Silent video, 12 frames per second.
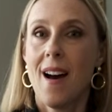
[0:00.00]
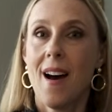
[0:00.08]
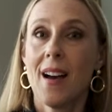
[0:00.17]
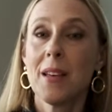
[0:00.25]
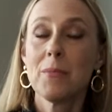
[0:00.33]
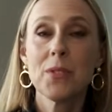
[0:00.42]

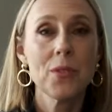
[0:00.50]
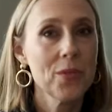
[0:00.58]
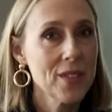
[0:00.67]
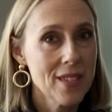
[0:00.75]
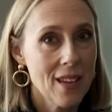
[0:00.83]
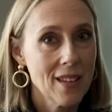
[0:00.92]
I am so
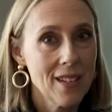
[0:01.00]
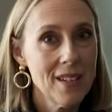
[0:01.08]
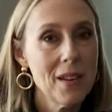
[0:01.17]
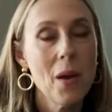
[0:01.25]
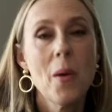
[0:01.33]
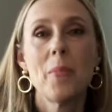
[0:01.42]

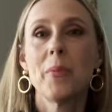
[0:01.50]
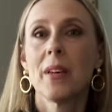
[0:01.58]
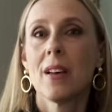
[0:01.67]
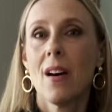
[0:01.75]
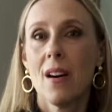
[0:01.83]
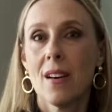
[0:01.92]
excited
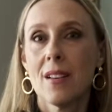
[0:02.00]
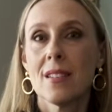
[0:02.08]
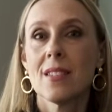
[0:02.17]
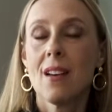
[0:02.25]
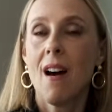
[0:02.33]
because